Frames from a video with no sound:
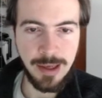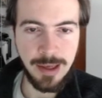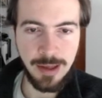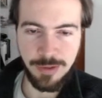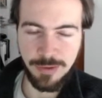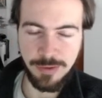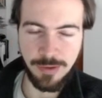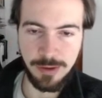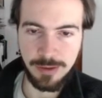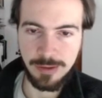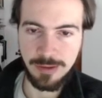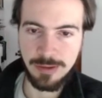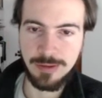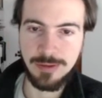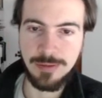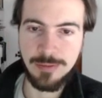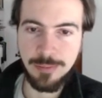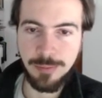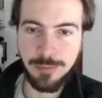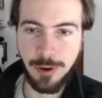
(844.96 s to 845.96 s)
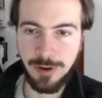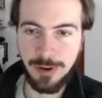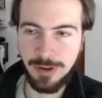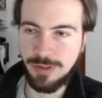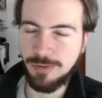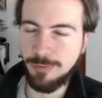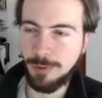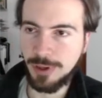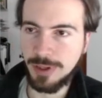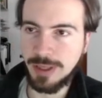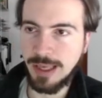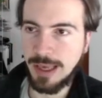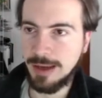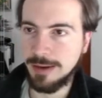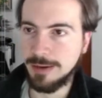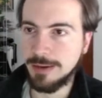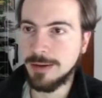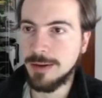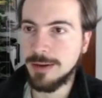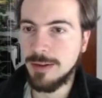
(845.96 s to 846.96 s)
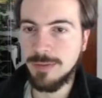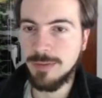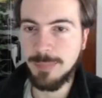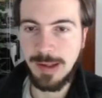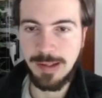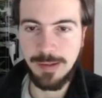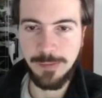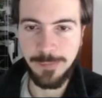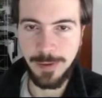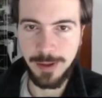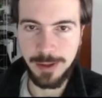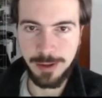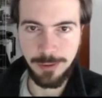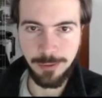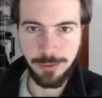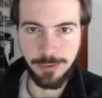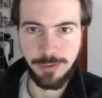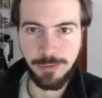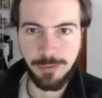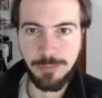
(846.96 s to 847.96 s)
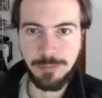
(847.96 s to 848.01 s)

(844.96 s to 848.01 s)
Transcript: are certain points where you can specify those.